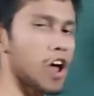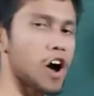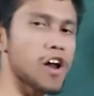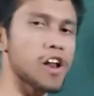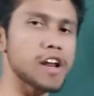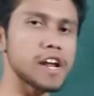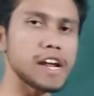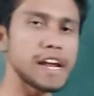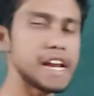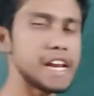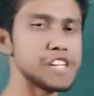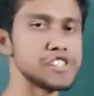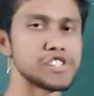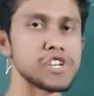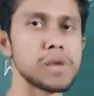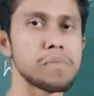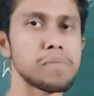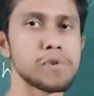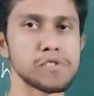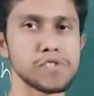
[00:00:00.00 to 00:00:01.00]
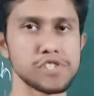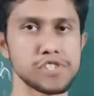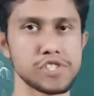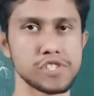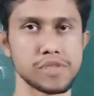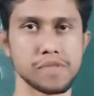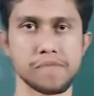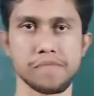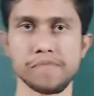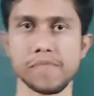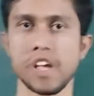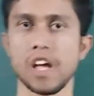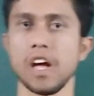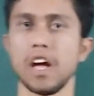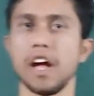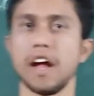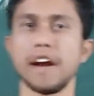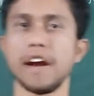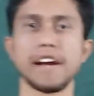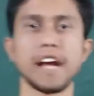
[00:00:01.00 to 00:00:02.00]
or initial position.
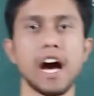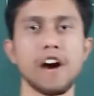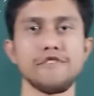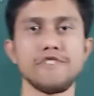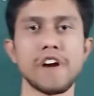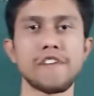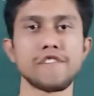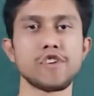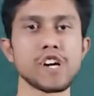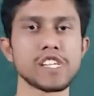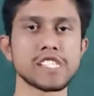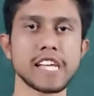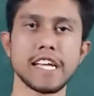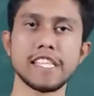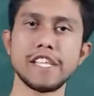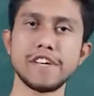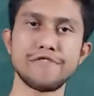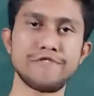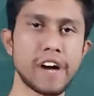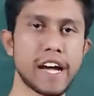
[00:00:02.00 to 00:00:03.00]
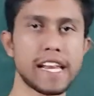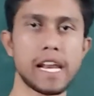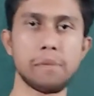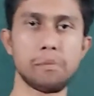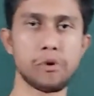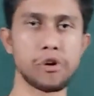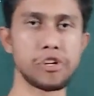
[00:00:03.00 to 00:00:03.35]
Now we have to assign the final